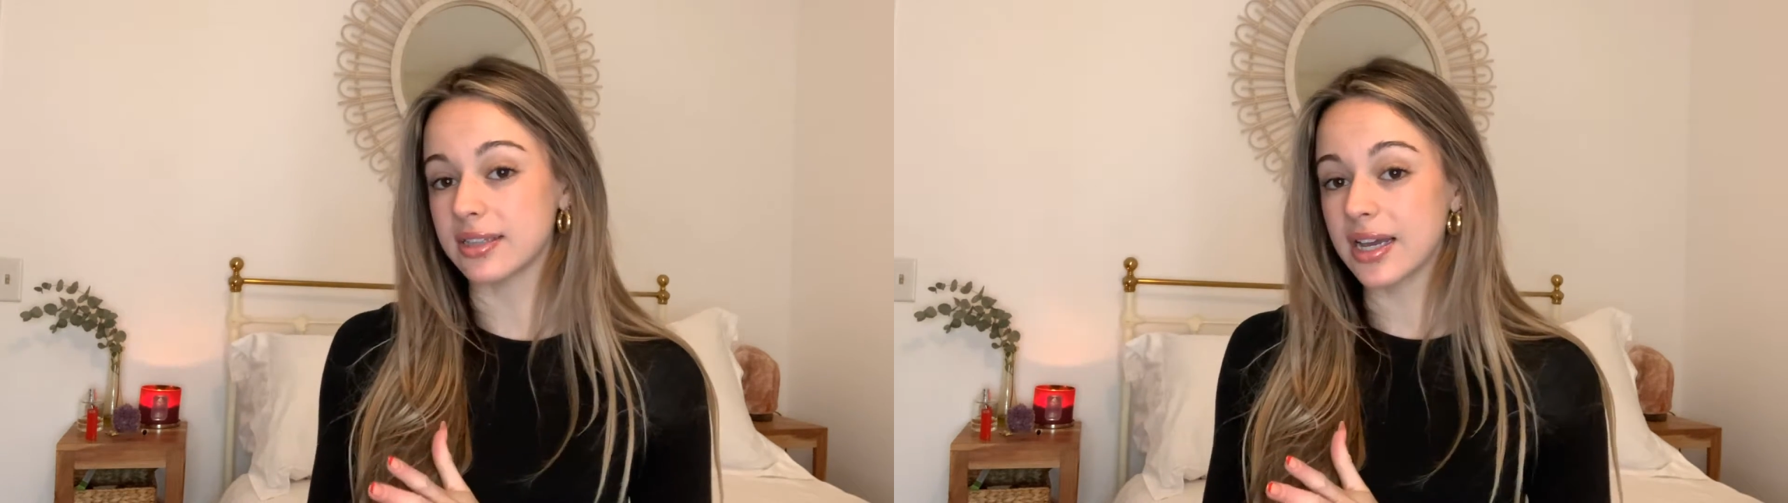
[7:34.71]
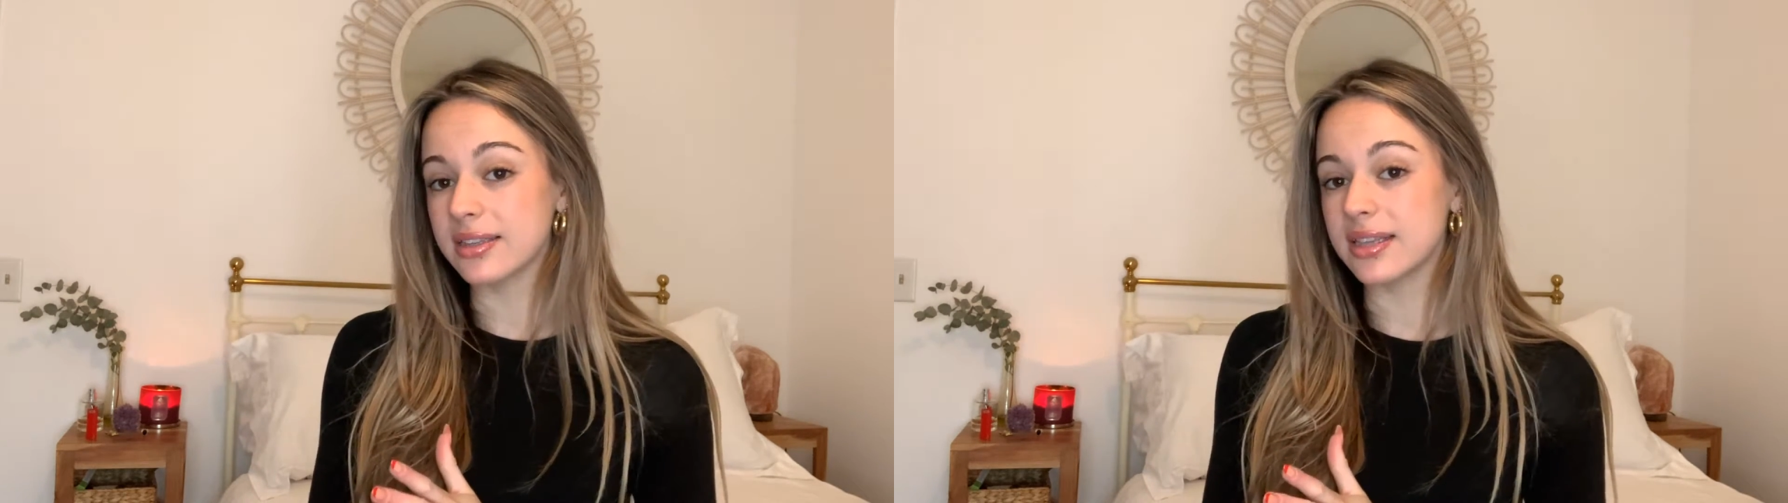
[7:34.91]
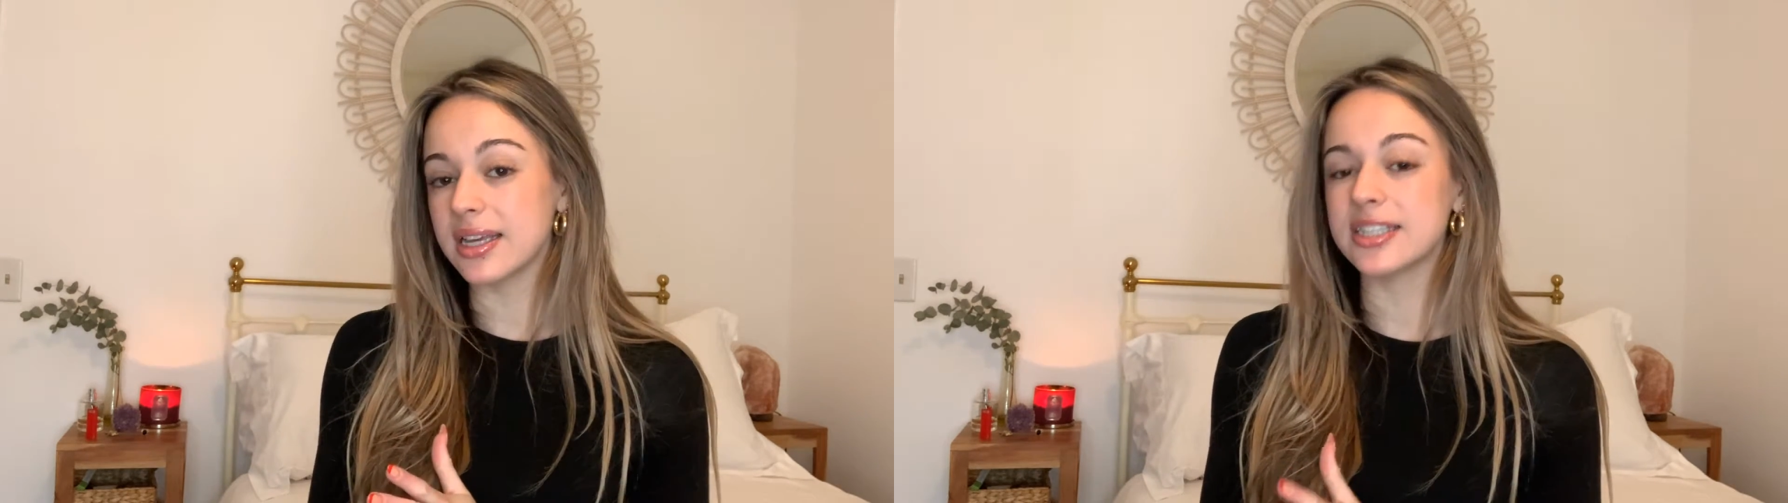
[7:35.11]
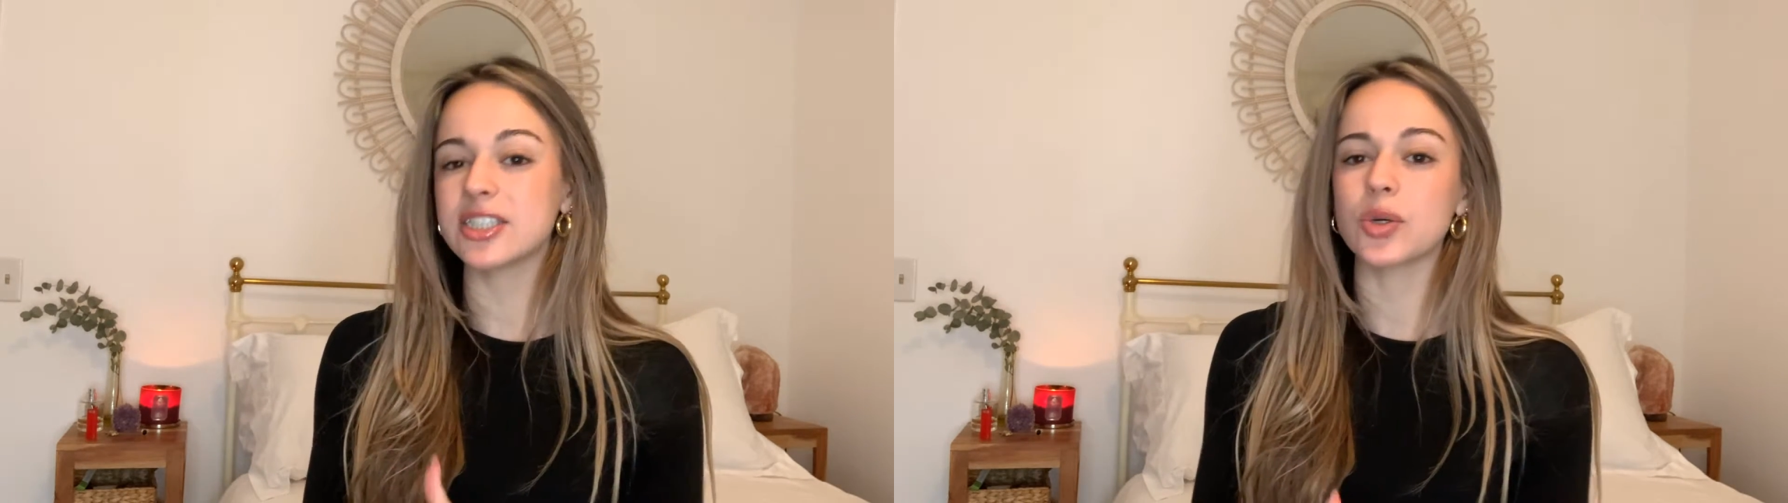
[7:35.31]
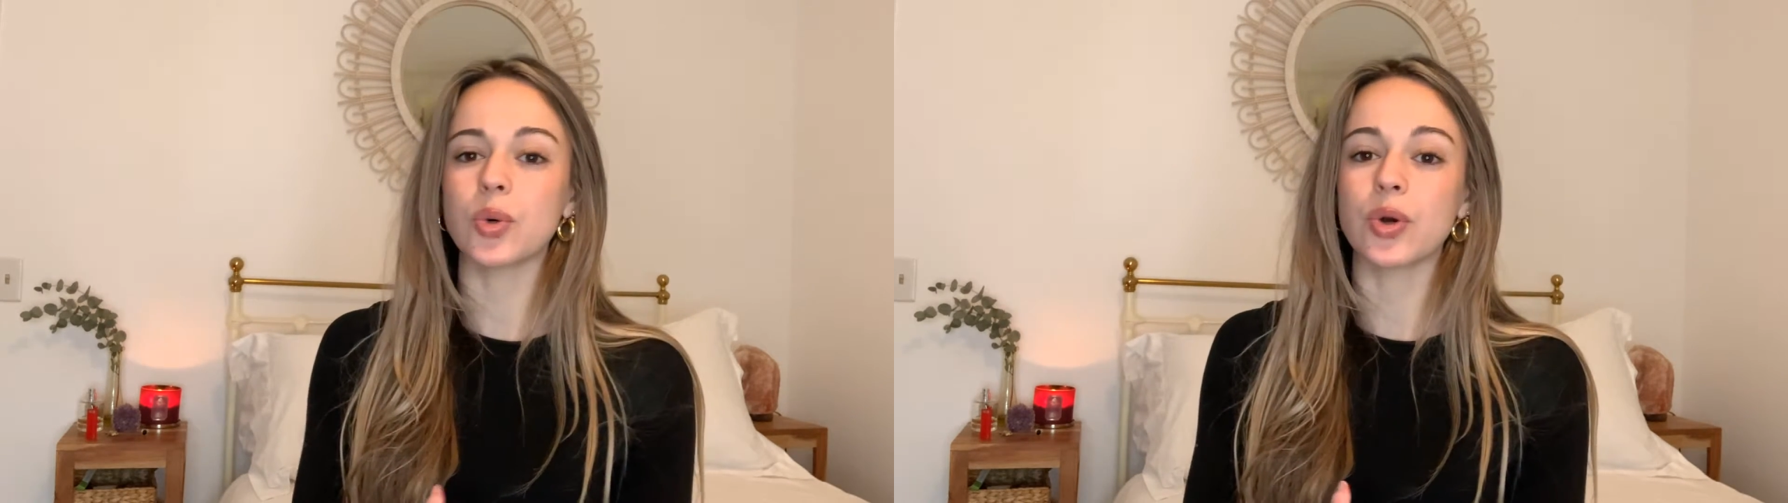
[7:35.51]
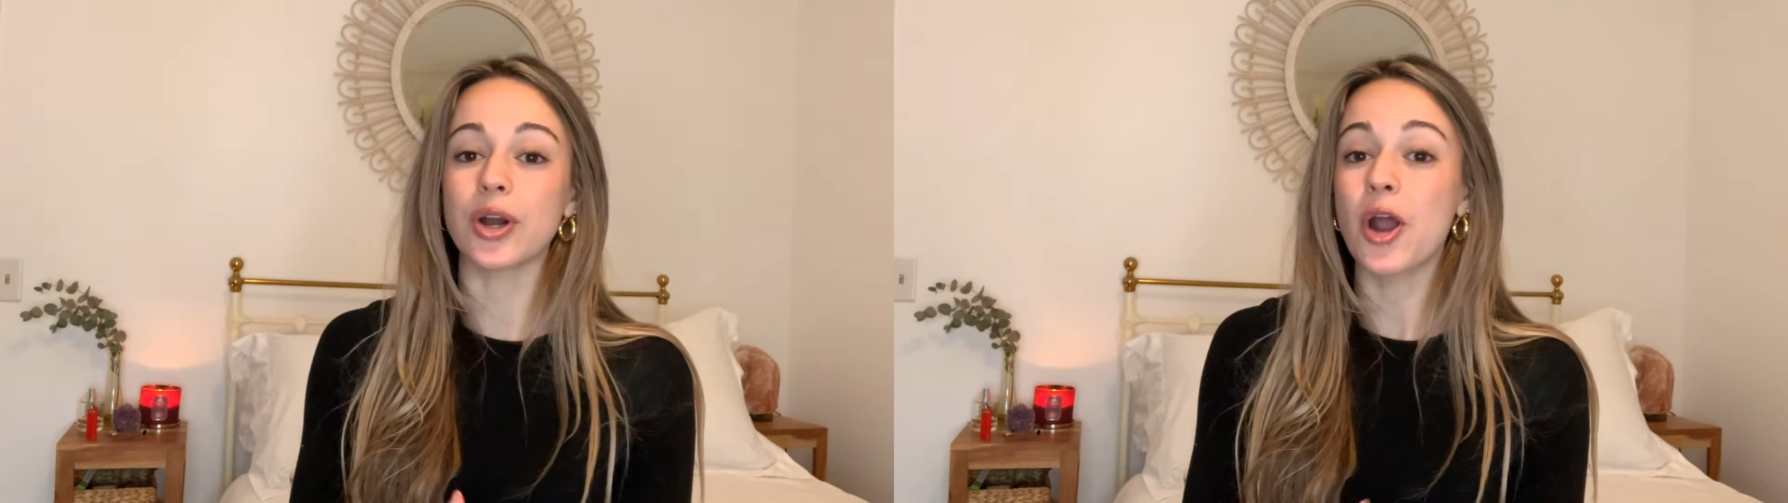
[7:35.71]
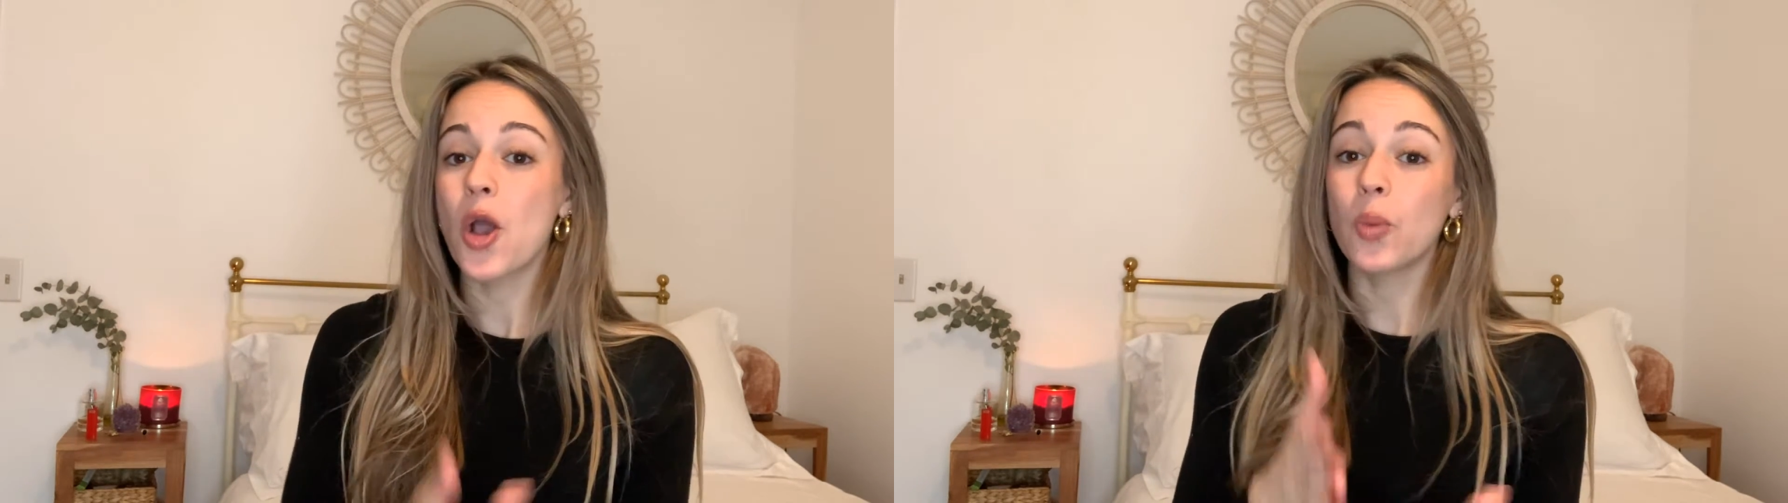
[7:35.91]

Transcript: like this or